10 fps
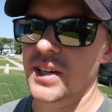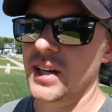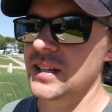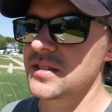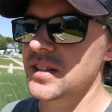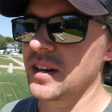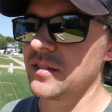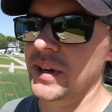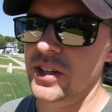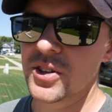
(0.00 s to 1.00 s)
it instead of
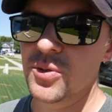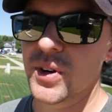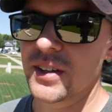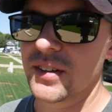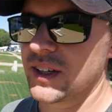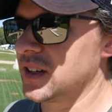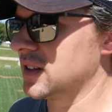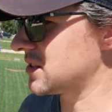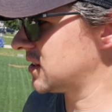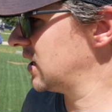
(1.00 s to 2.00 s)
my good reel
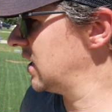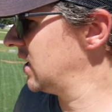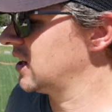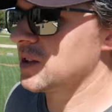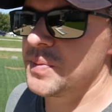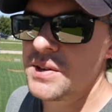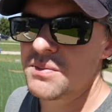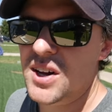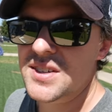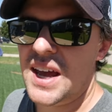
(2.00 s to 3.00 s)
is the peat
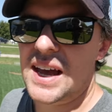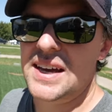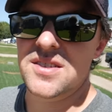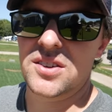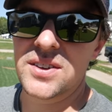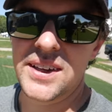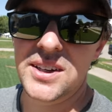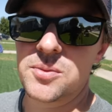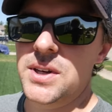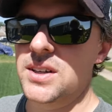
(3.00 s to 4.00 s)
moss has a
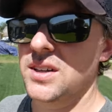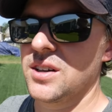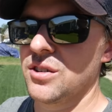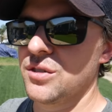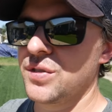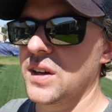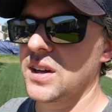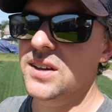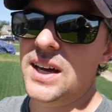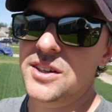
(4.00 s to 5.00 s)
little bit of
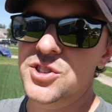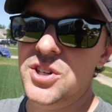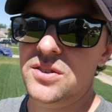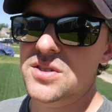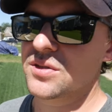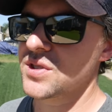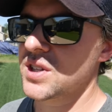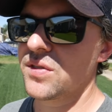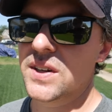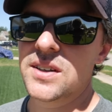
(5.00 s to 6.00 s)
kind of chunks of
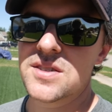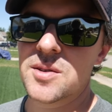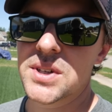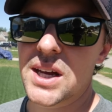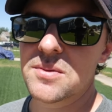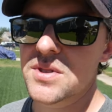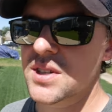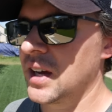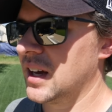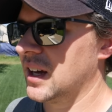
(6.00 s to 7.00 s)
stuff in it sometimes,
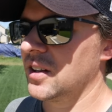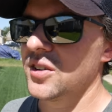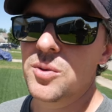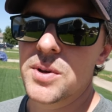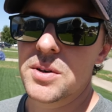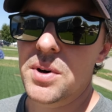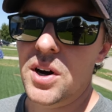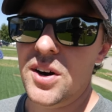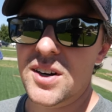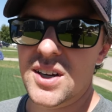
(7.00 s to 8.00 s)
a little bit of
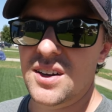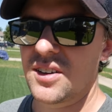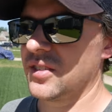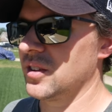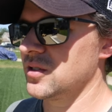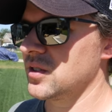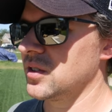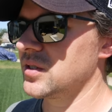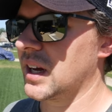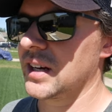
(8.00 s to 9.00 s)
bark, those
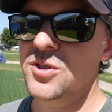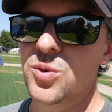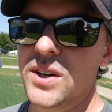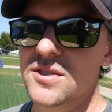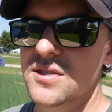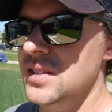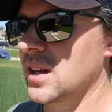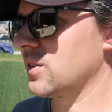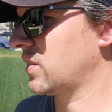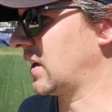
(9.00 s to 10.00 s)
little kind of twigs and stuff